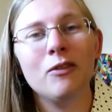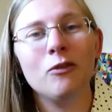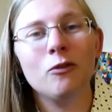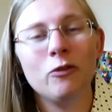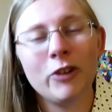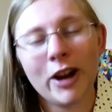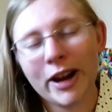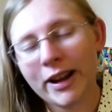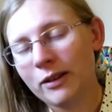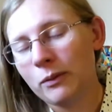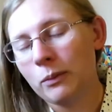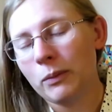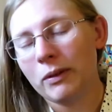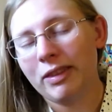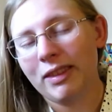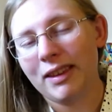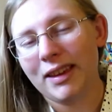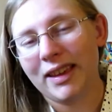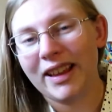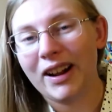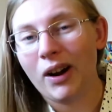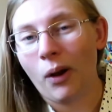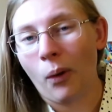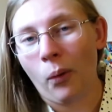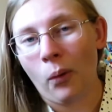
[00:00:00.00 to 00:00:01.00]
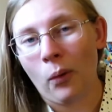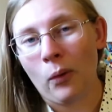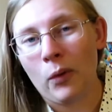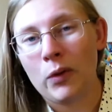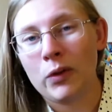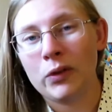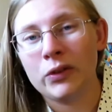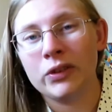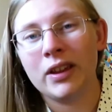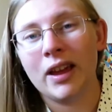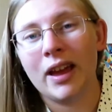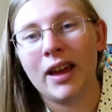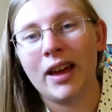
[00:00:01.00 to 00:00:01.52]
right when they get a
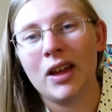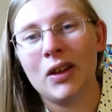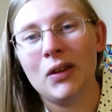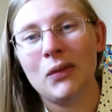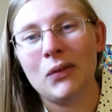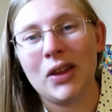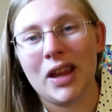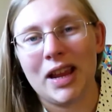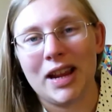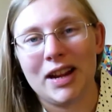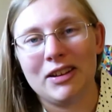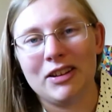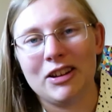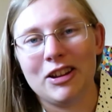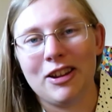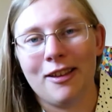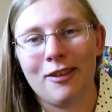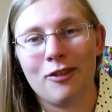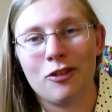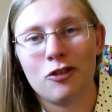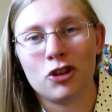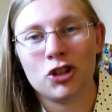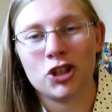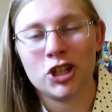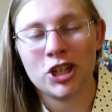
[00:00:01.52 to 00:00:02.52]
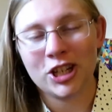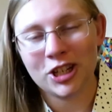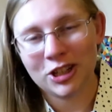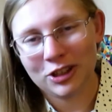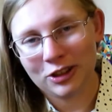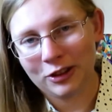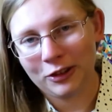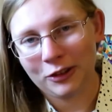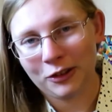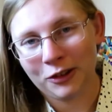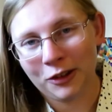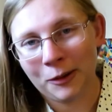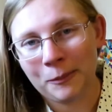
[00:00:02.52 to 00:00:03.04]
hold of Ares'
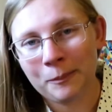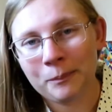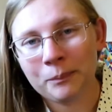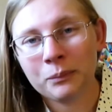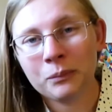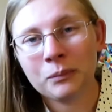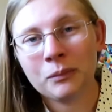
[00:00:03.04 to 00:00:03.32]
shield.